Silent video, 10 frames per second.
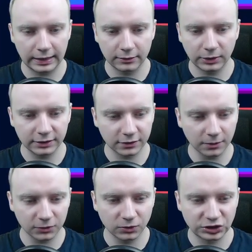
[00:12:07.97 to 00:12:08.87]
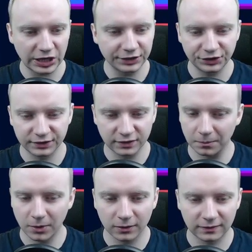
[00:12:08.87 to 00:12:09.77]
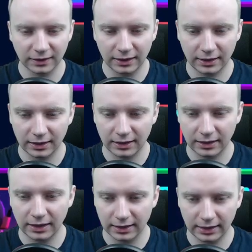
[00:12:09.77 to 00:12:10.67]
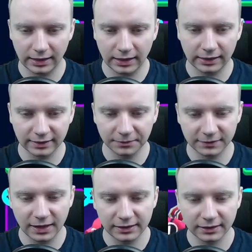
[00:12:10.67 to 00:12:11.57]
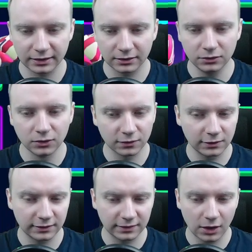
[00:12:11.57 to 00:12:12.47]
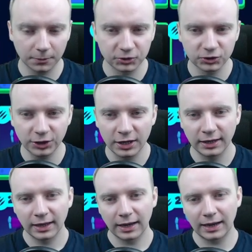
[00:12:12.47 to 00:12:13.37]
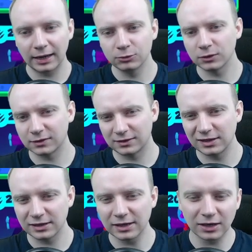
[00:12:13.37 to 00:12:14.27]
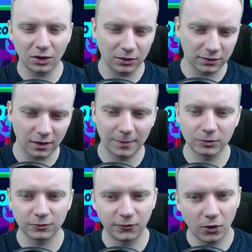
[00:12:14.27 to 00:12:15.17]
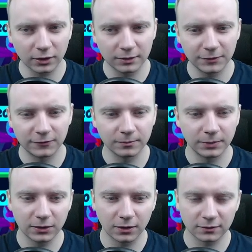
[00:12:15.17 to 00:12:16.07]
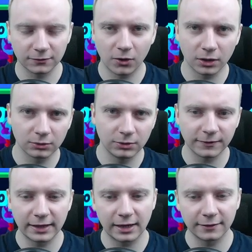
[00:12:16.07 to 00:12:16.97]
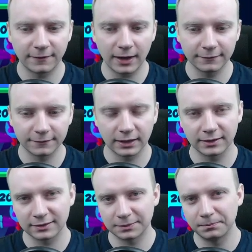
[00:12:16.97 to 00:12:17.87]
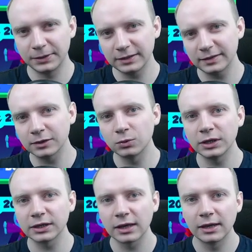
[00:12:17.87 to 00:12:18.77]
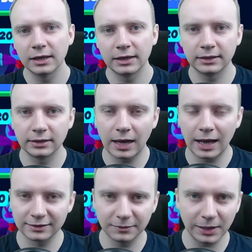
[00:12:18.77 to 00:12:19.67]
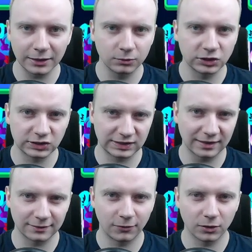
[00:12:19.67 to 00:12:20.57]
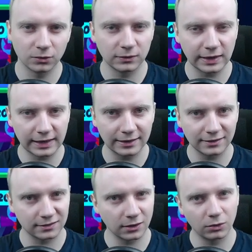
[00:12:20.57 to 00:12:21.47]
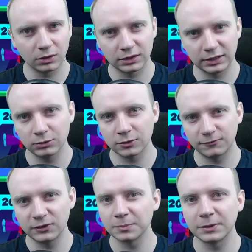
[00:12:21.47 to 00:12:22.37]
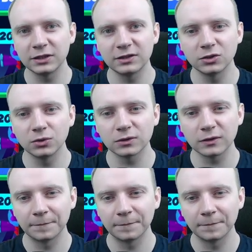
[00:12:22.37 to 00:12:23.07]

when it comes to changing some bots, as I'm saying, Nozzle is the option. I was thinking also about Fork because Fork with AI5 has pretty quick ultimate, which stands for 2 seconds, so he would fit pretty good.